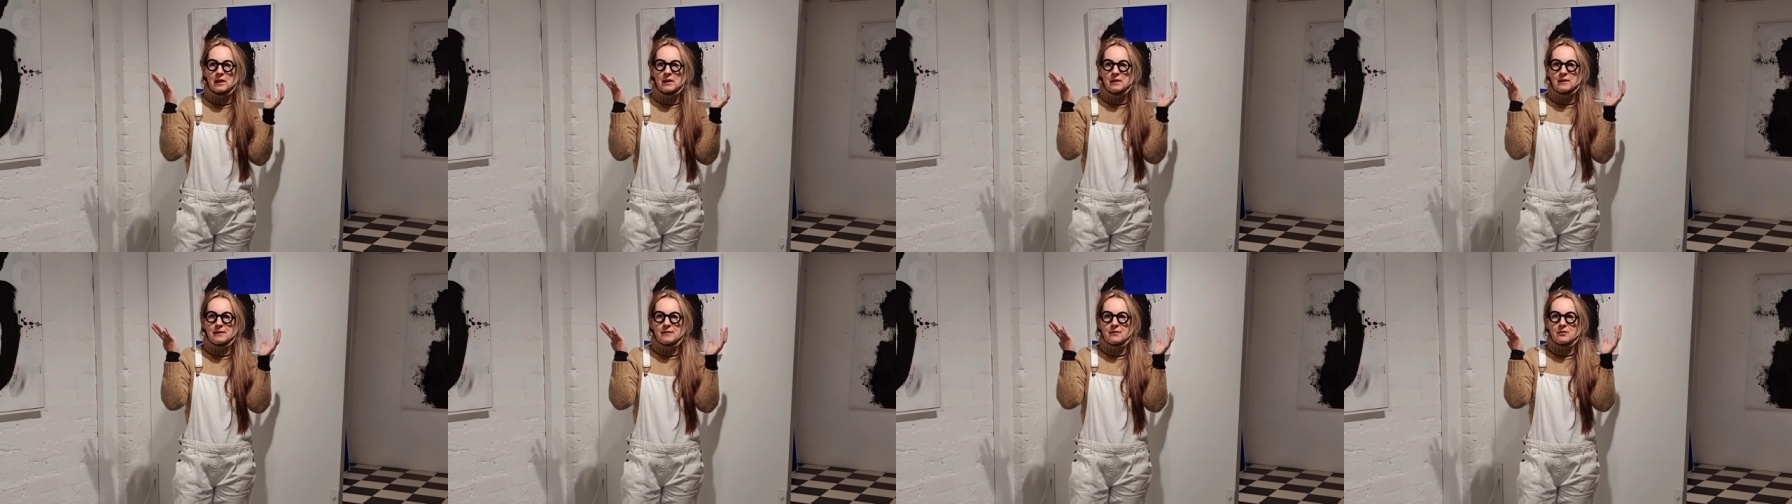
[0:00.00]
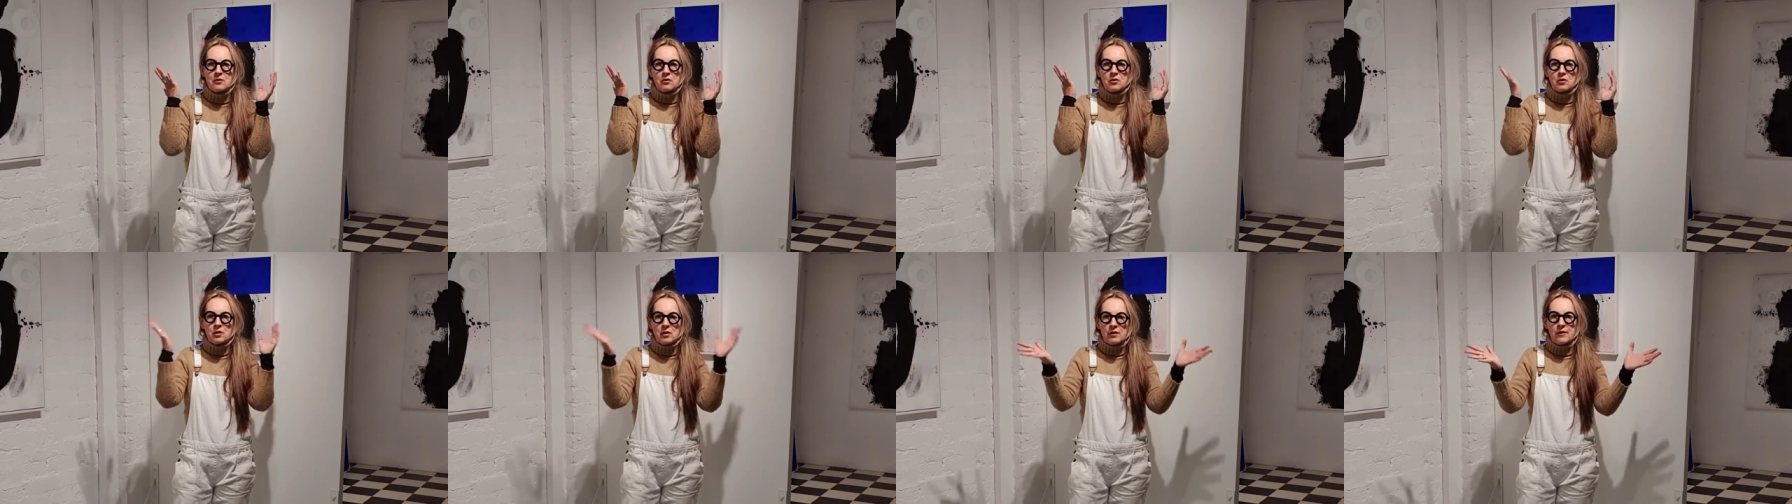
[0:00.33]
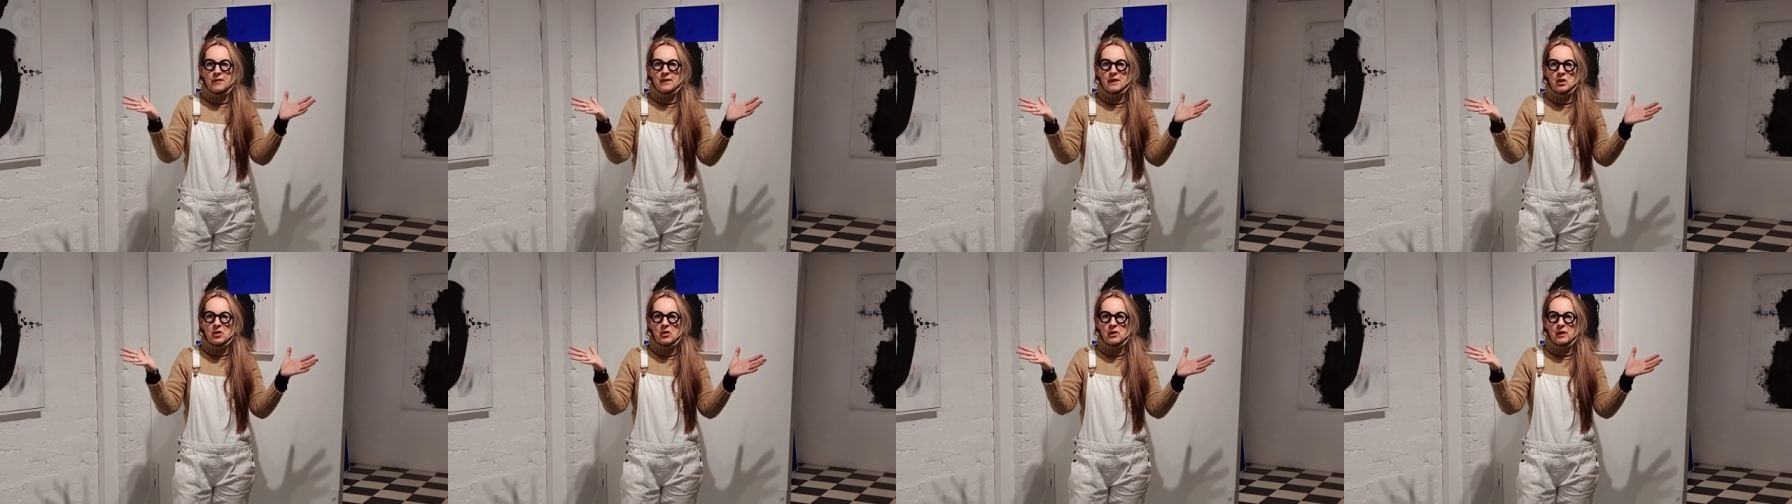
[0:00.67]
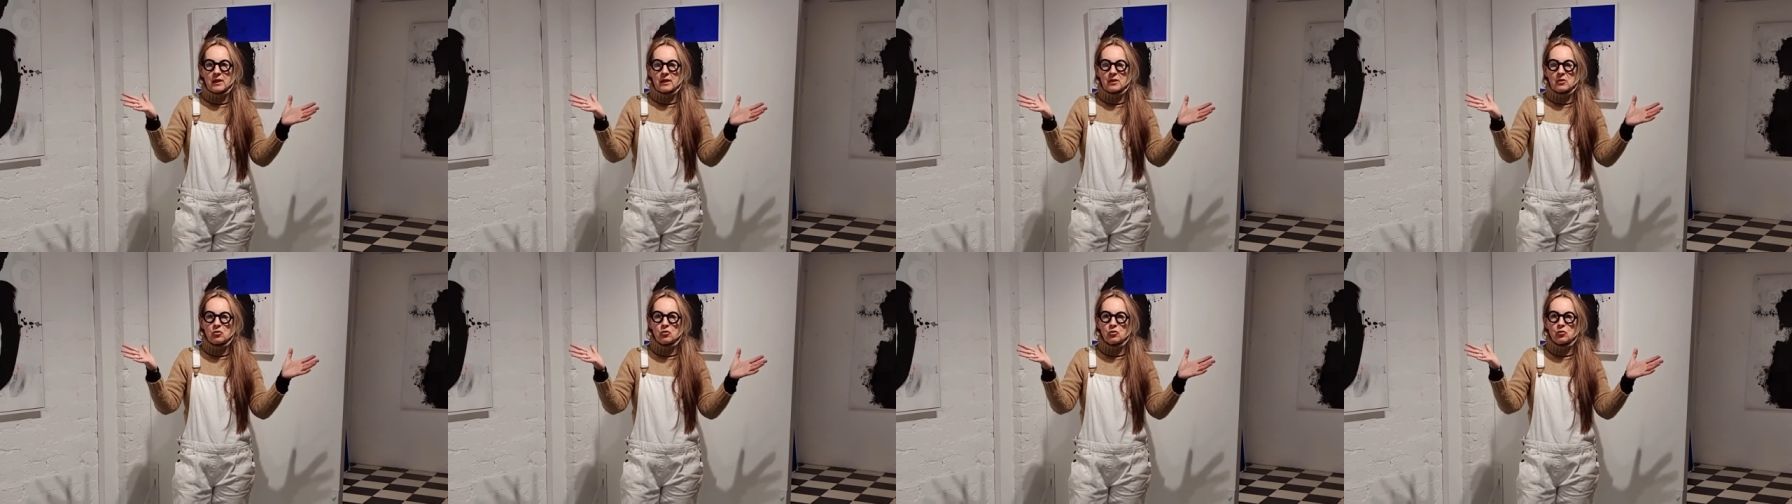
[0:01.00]
there's nothing you
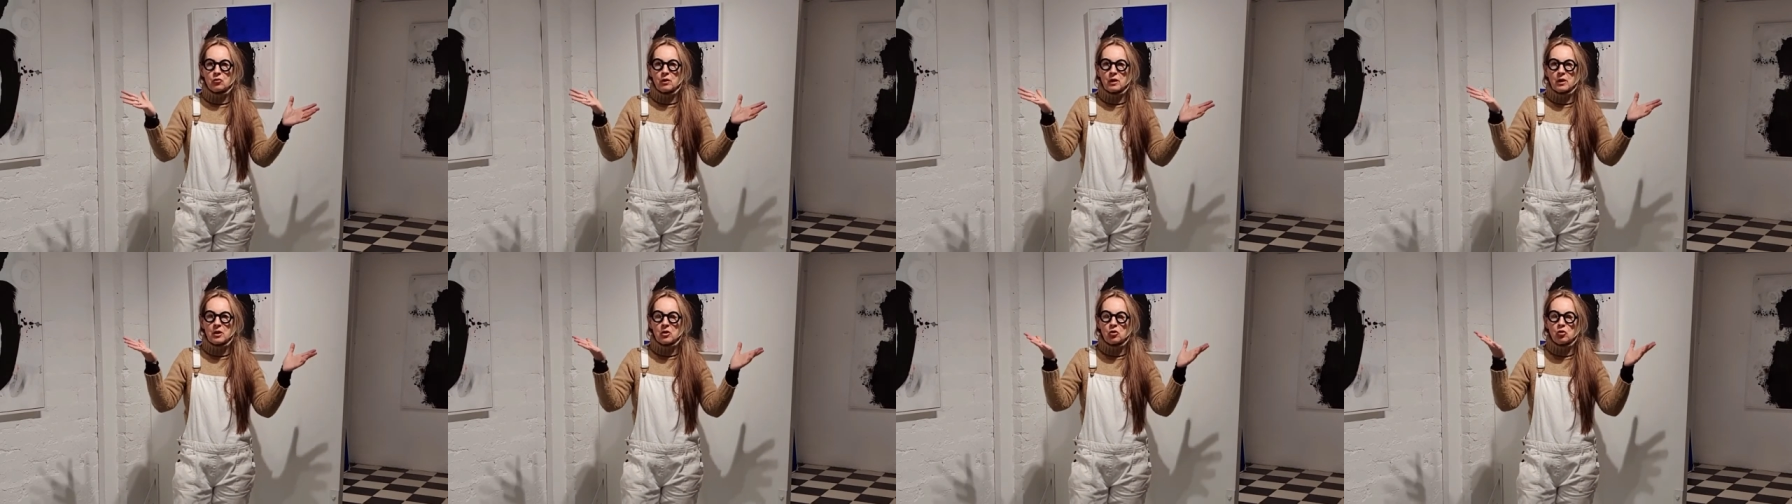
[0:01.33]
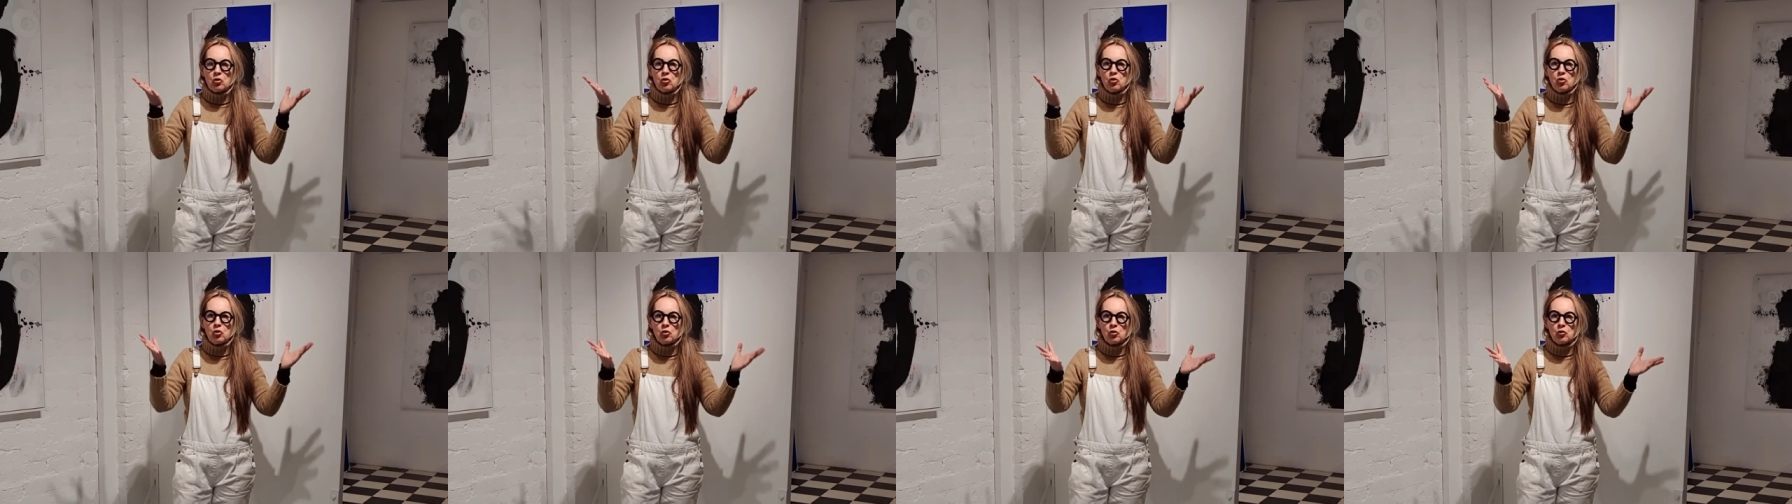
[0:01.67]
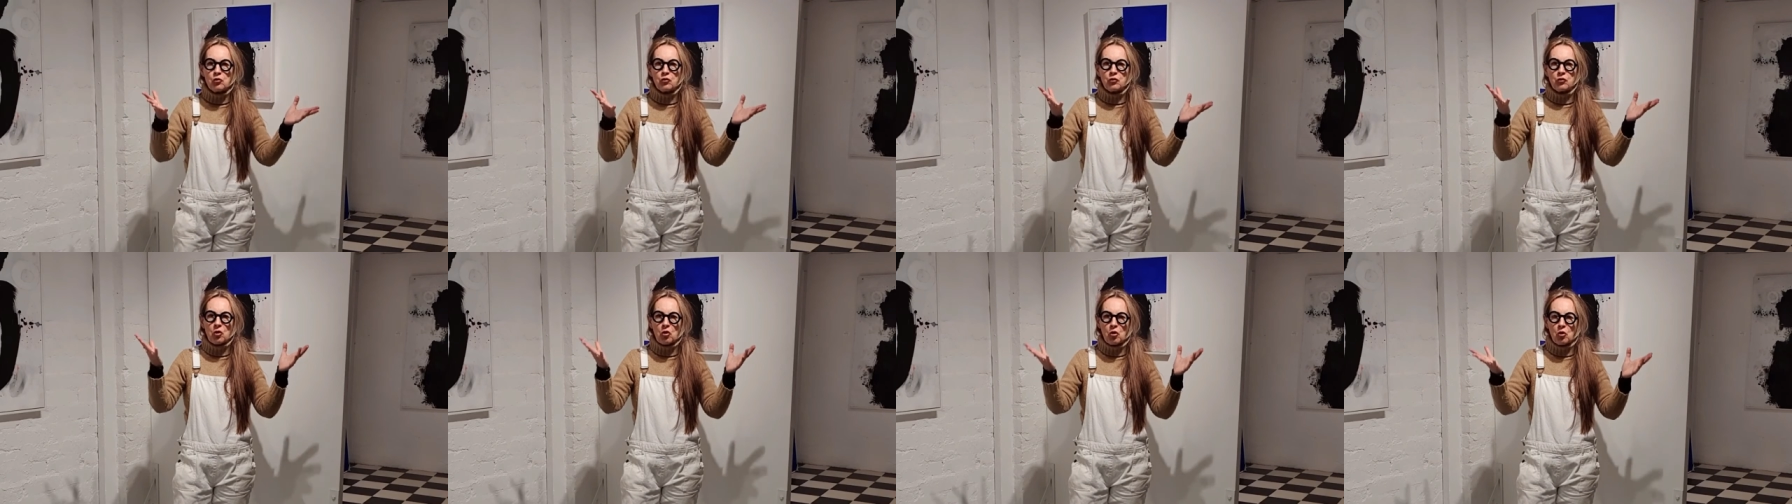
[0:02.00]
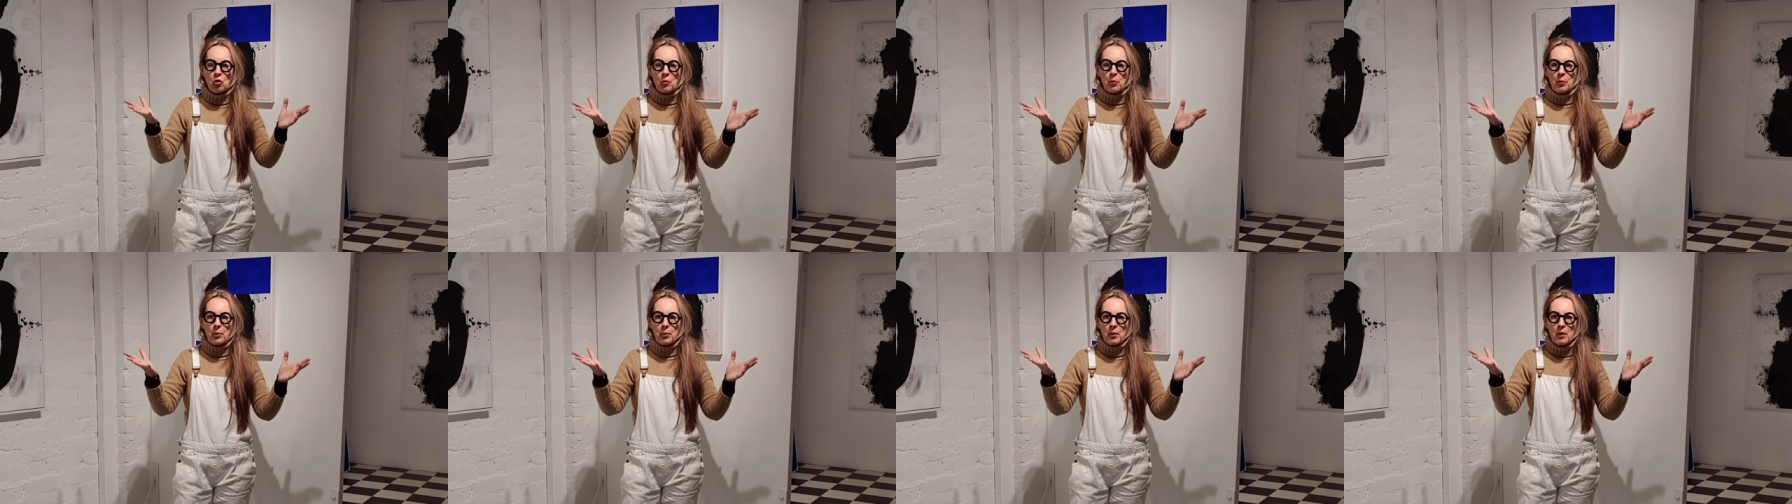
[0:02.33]
can do and you lose
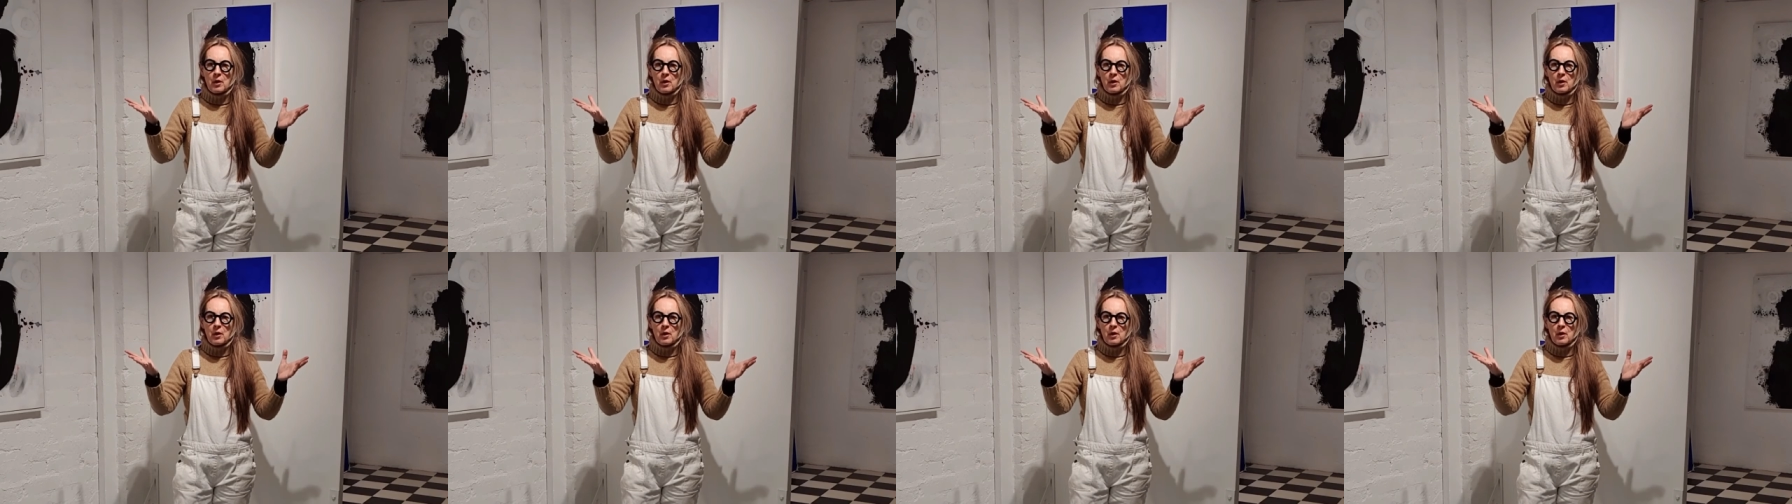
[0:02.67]
hope.